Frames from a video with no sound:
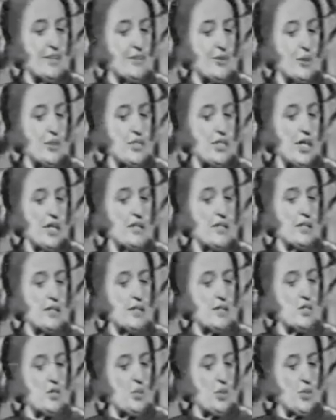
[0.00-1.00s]
to say that
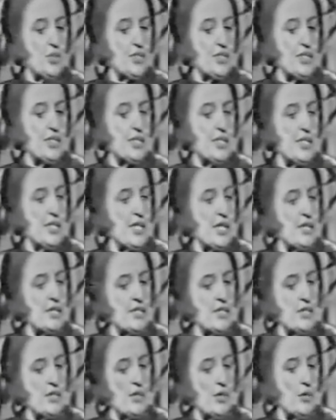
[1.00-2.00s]
each person sets
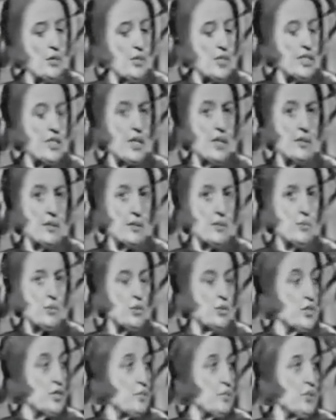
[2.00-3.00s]
his own standard
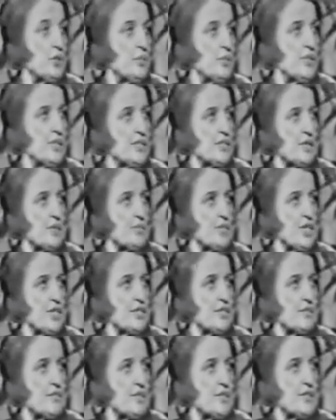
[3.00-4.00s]
would simply mean
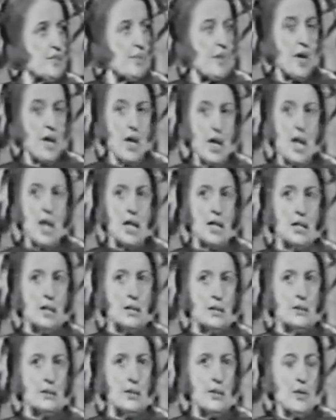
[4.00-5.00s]
subjectivism.
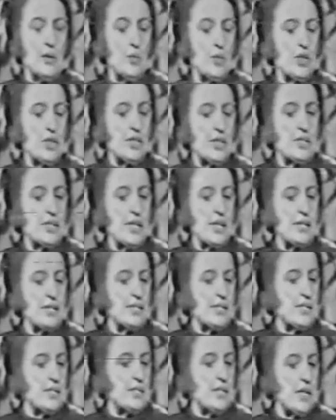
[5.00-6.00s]
No, what sets
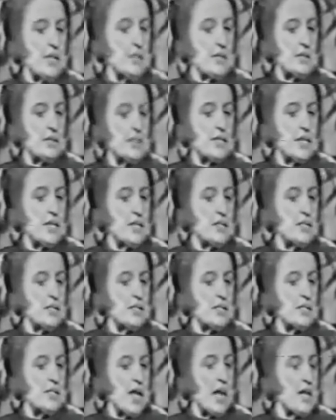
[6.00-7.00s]
the standards is the
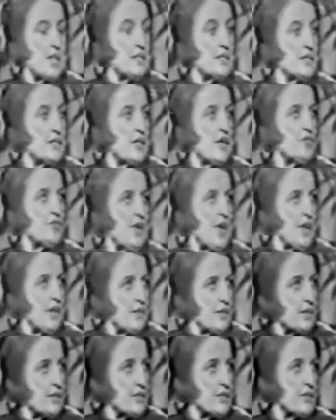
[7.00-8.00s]
science of
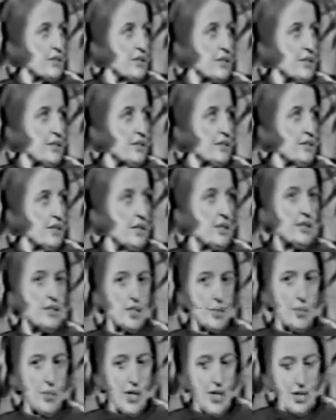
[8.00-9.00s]
ethics. That is
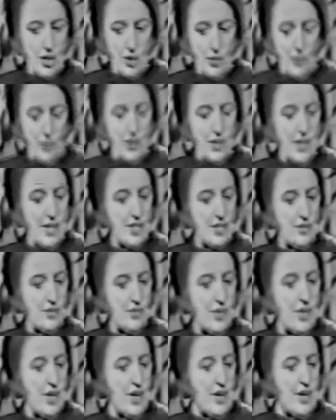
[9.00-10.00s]
a branch of
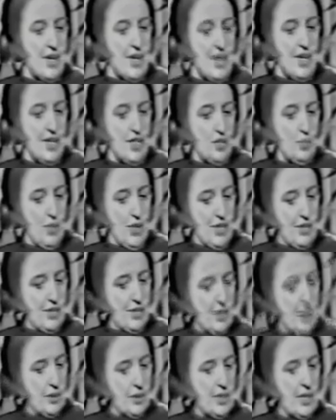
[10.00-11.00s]
philosophy. Its
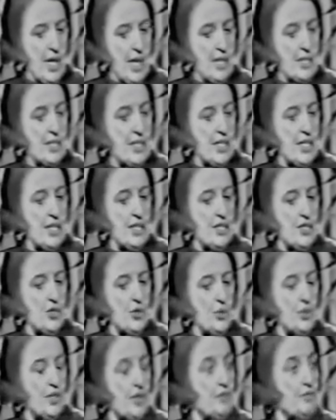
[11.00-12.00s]
particular task is
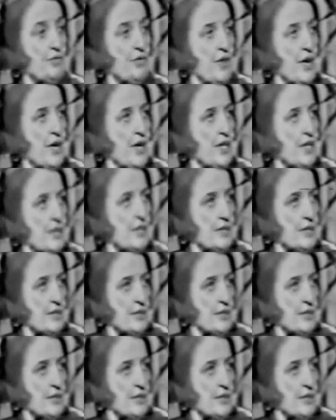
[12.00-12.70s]
to define